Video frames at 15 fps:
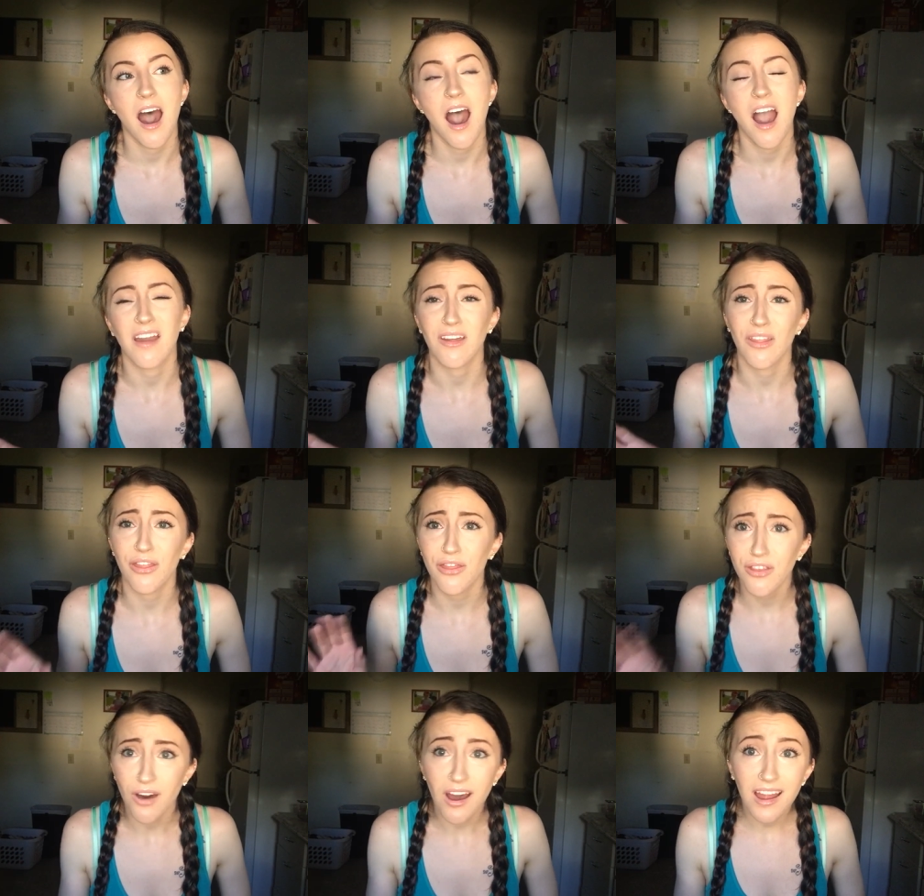I
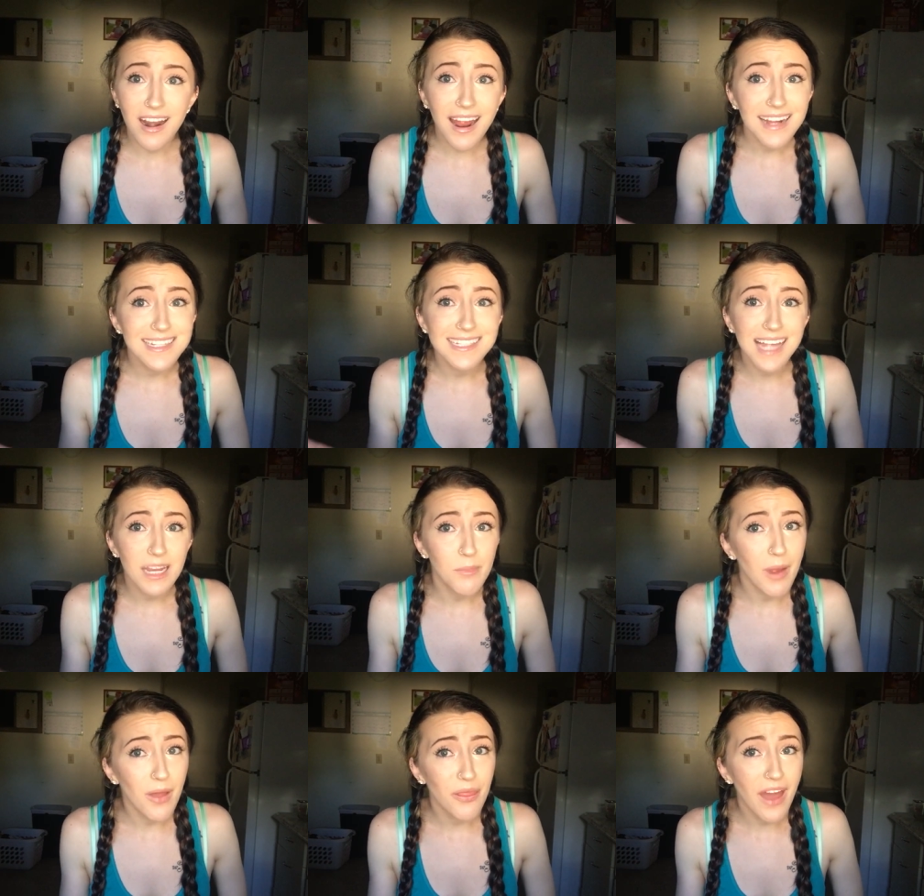thought I
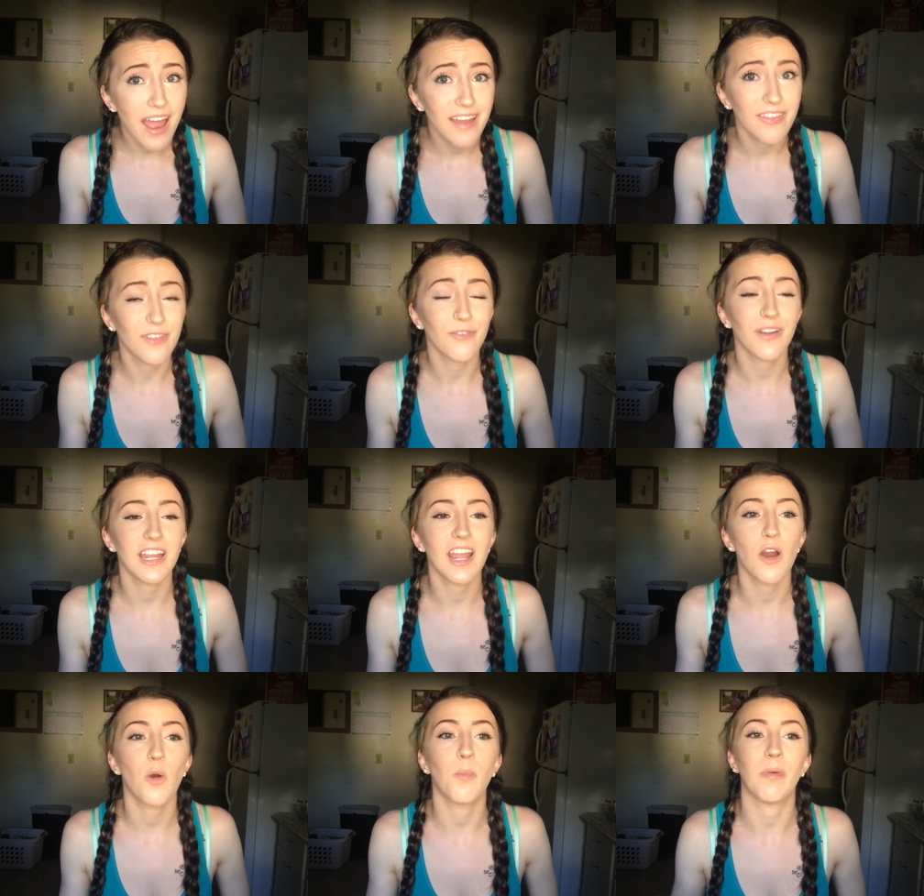said about that in the
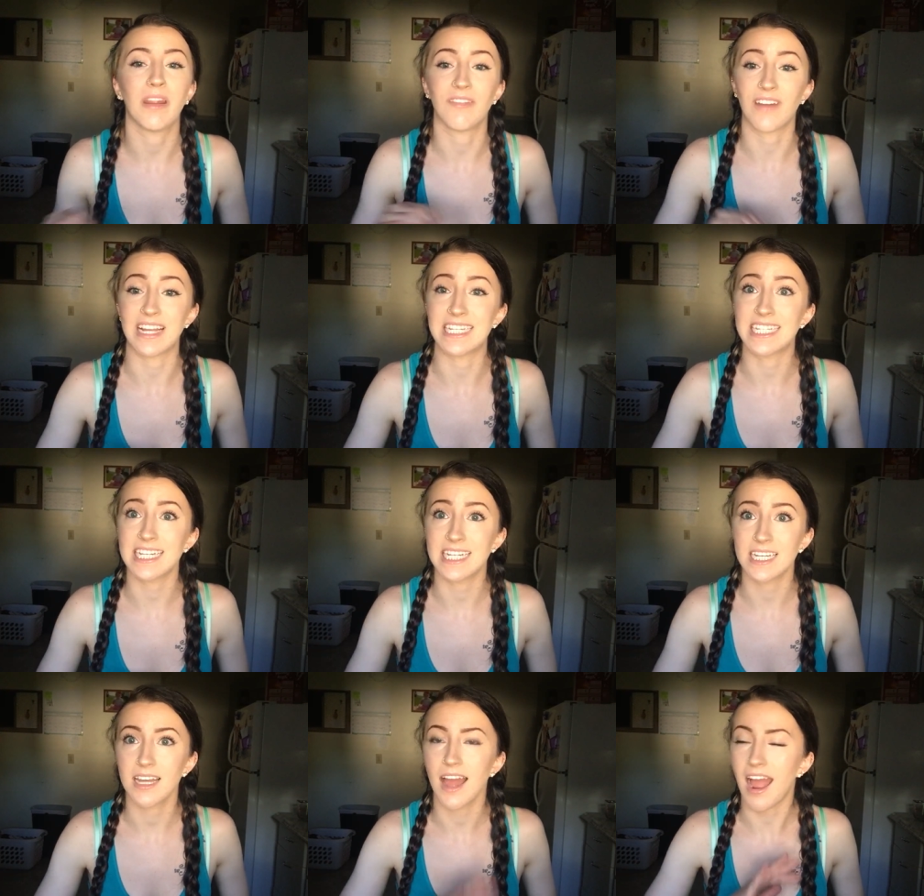video, but if I
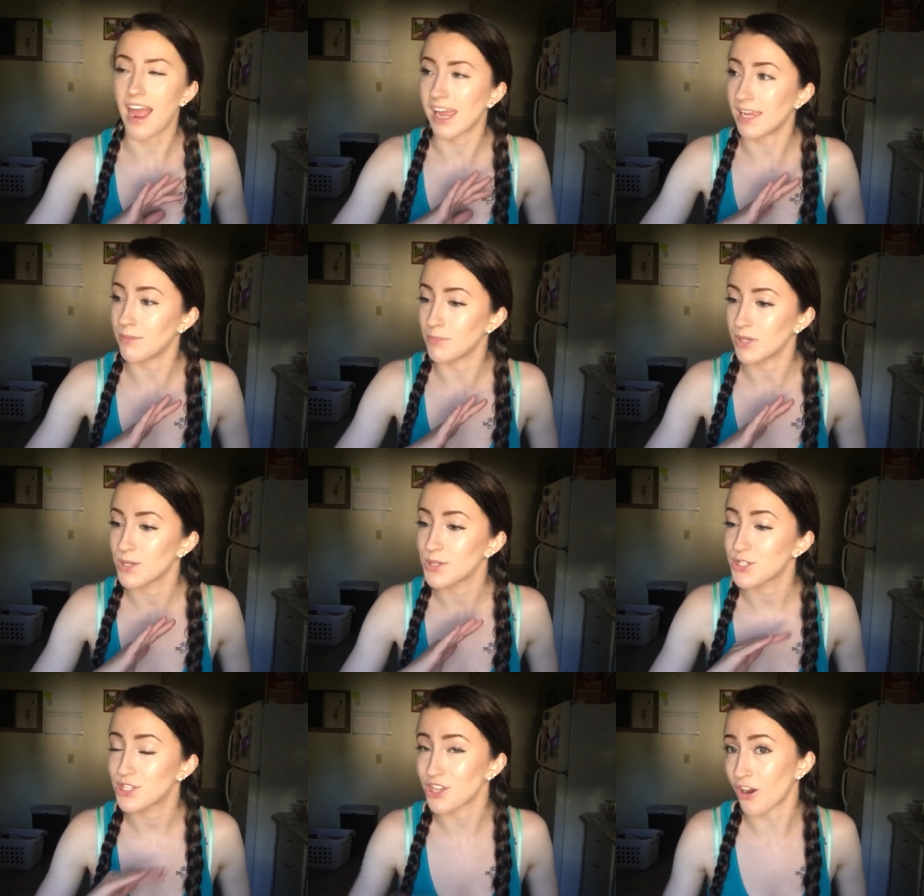didn't, I am
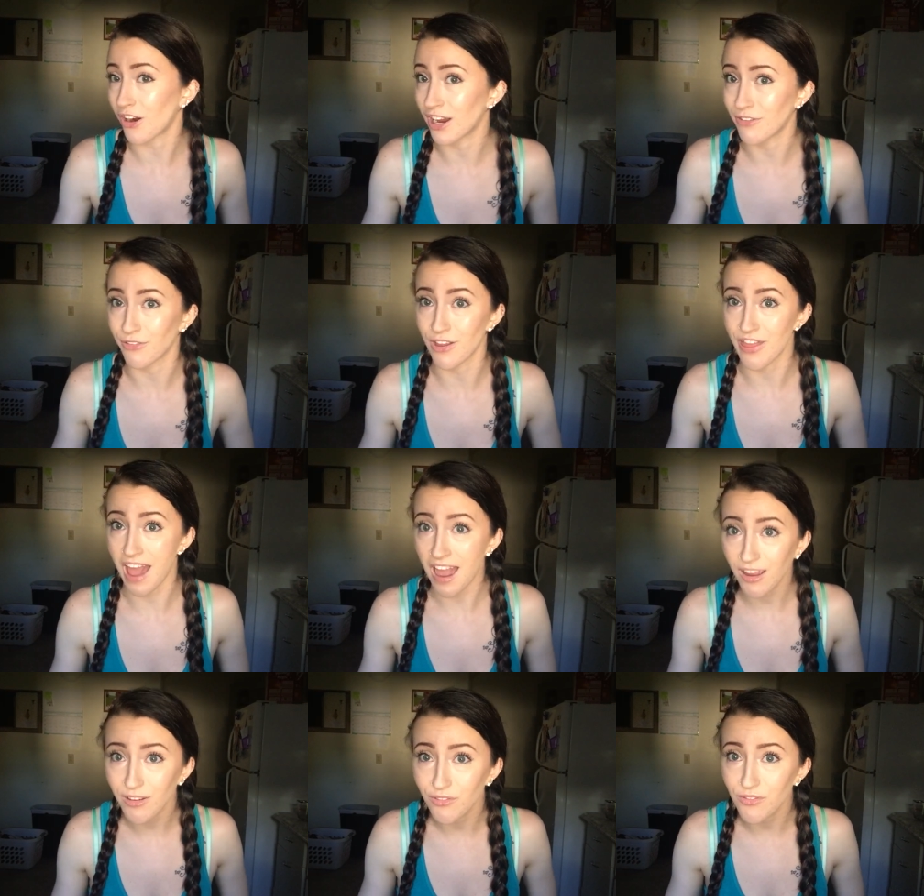sorry for
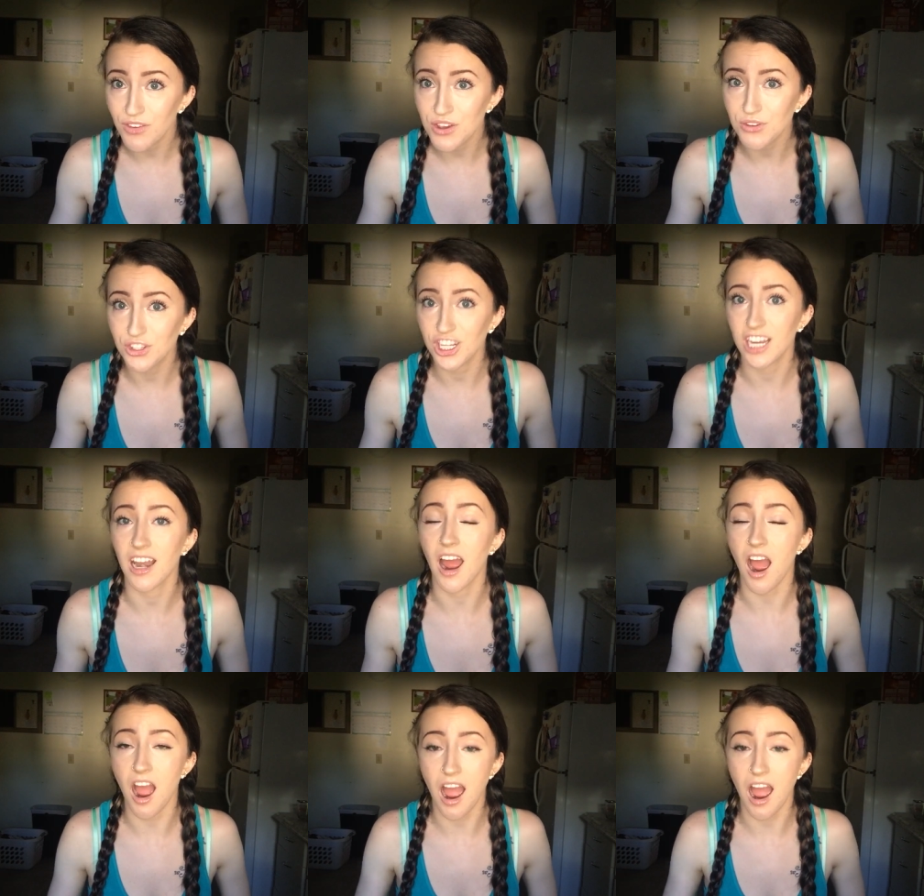that confusion.